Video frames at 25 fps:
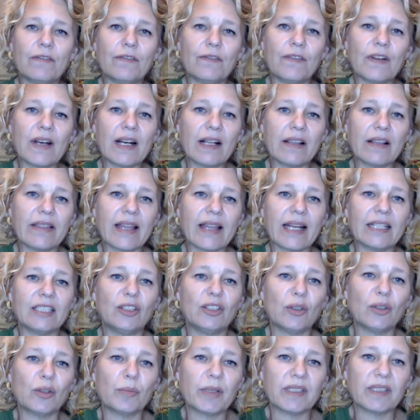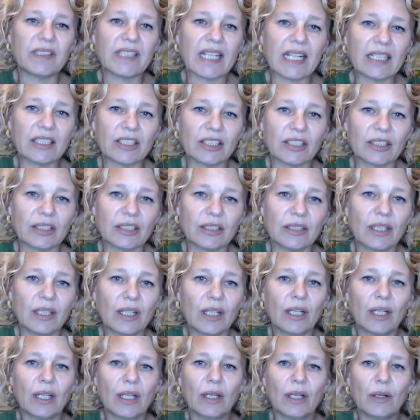felt that your potential
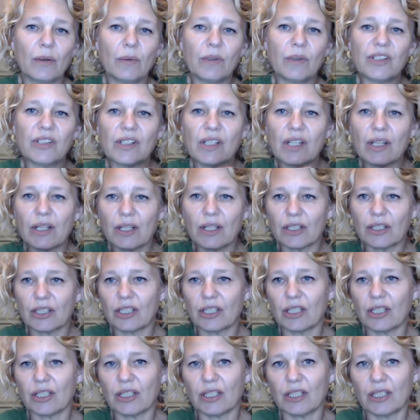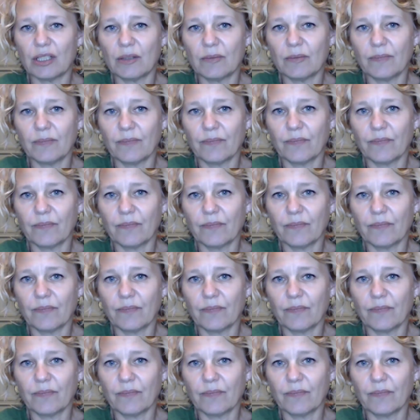was nurtured.